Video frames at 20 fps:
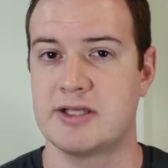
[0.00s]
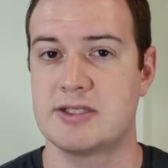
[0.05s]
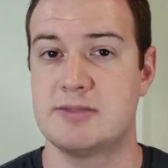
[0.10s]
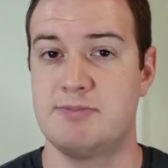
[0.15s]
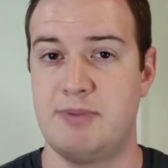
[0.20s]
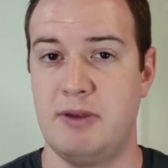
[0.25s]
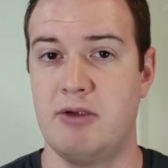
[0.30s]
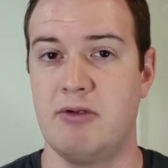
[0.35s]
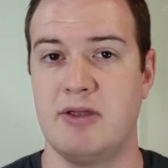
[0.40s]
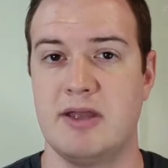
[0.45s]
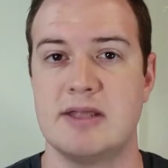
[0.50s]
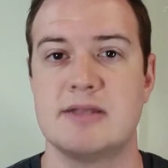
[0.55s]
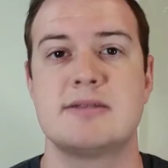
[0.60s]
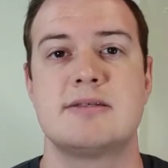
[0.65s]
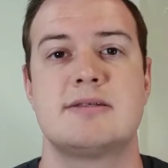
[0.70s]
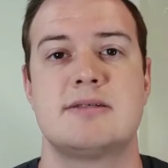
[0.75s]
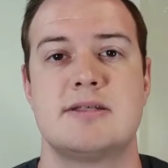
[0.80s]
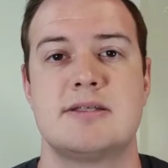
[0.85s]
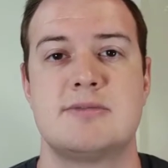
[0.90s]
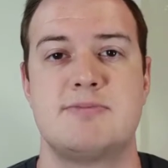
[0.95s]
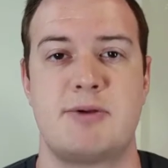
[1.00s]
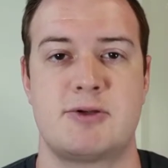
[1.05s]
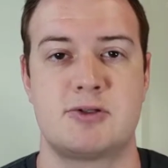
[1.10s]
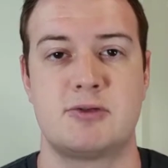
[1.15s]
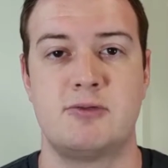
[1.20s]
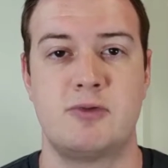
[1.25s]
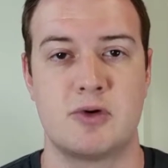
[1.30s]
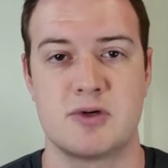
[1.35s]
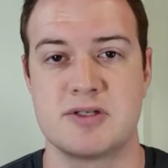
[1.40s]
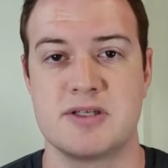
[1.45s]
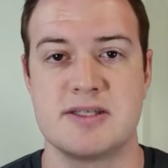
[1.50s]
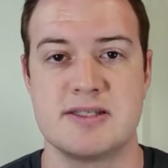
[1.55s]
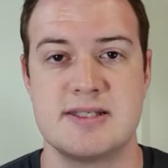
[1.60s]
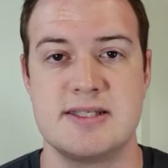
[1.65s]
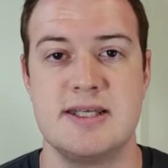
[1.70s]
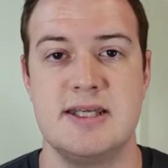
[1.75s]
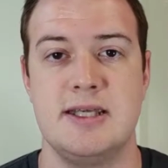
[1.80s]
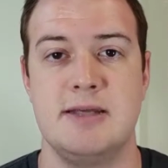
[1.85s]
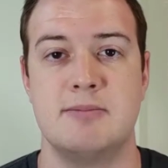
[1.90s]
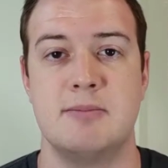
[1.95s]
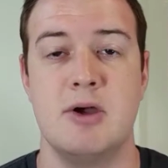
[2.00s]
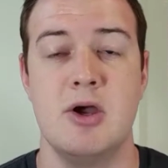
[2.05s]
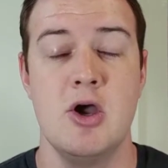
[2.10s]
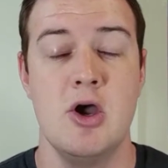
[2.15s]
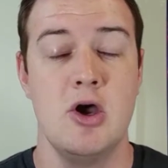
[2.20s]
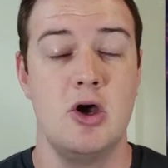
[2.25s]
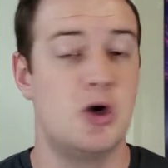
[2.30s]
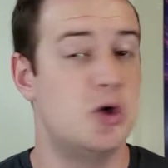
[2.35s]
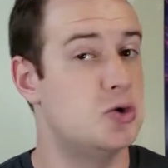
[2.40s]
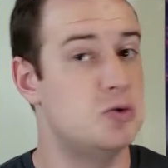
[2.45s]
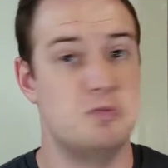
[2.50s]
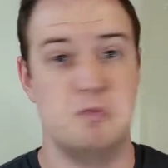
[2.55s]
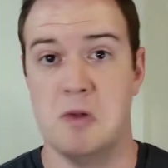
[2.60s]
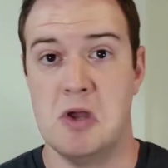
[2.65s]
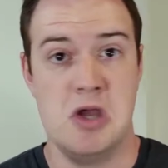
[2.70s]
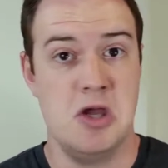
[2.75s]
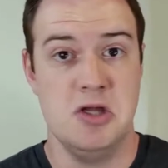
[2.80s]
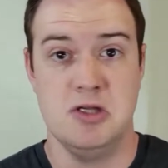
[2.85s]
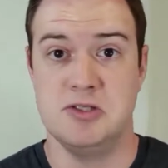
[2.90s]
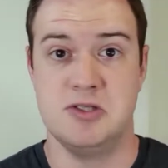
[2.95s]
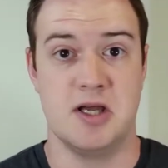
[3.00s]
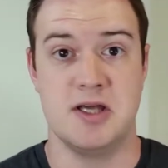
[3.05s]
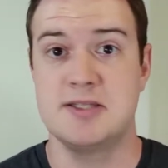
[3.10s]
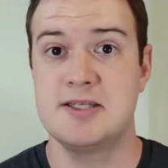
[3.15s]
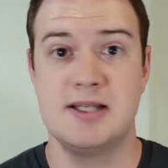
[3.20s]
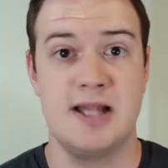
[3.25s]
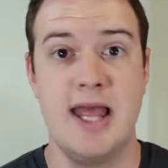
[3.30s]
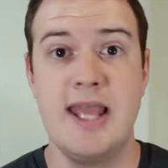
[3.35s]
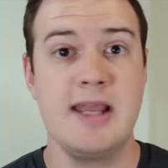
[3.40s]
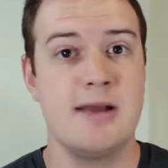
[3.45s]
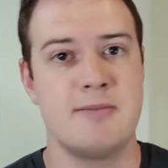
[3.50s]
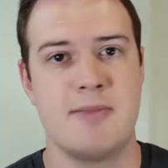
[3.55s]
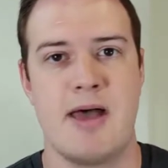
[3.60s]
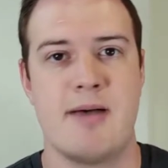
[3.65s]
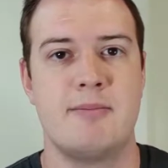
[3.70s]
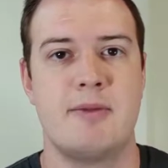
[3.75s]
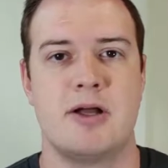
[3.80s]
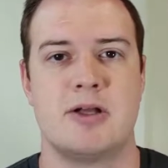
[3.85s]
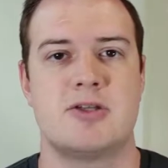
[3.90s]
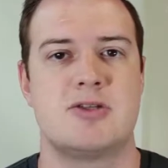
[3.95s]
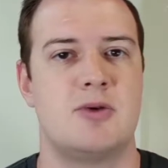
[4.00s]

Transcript: experienced Special Forces team who doesn't like them that much.